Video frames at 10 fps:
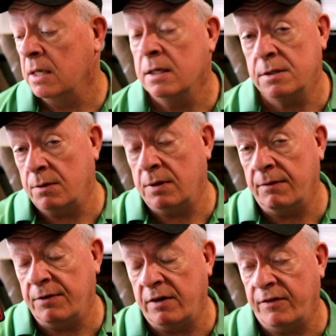So
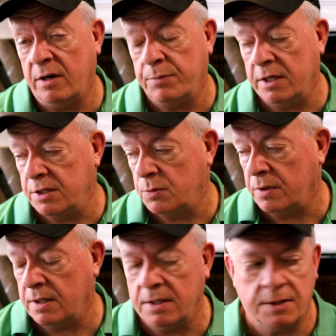I'm very pleased with
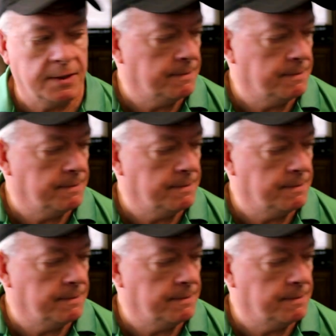this.